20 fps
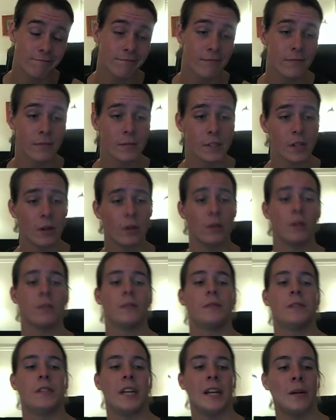So
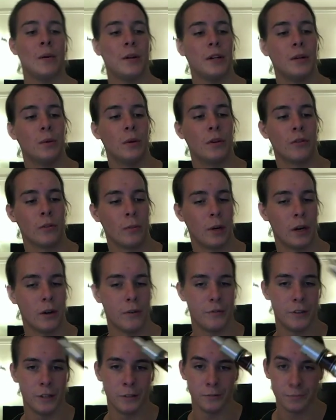take what you will from my
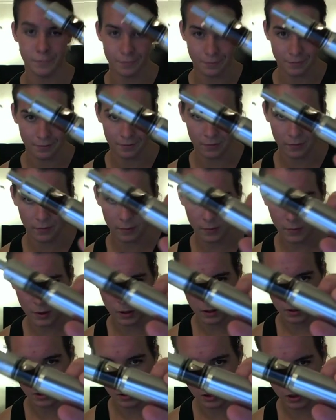review,
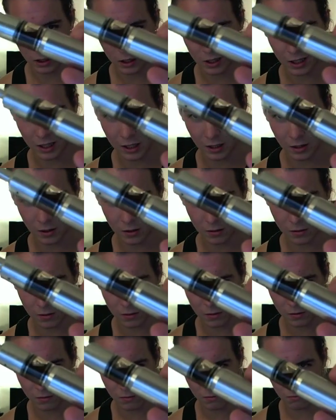and
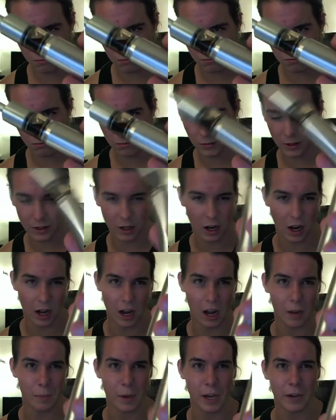you know,
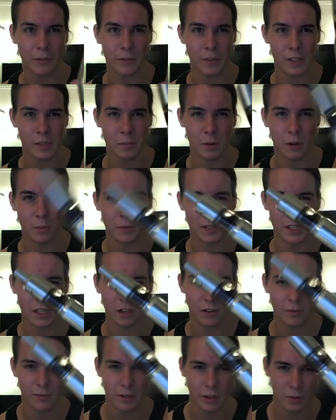I paid for this mod
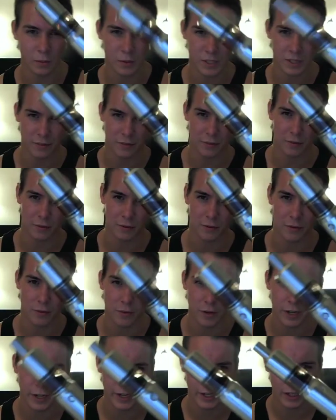myself, didn't receive it for
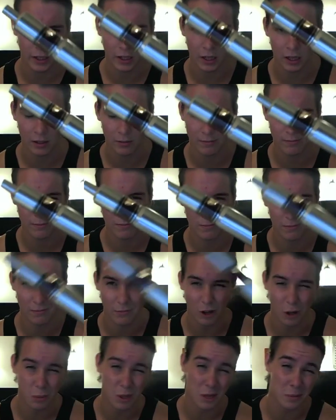free.
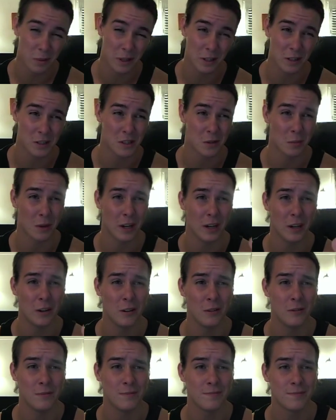All my opinions are my
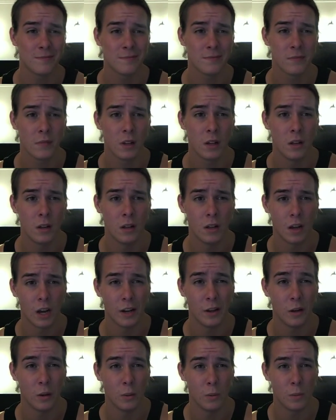own. I
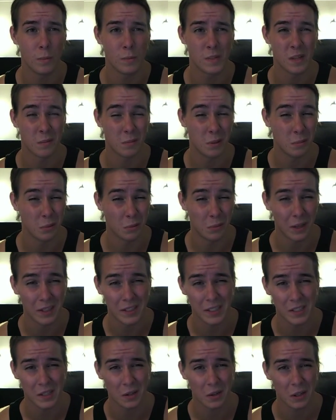know some people might
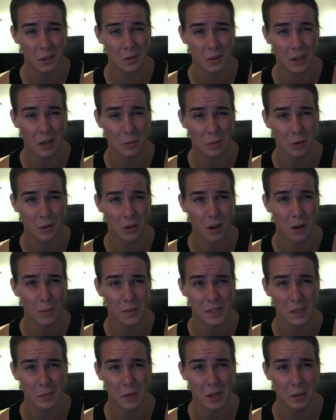disagree with a couple of the
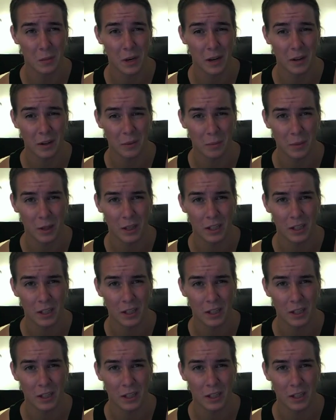comments I made about it, but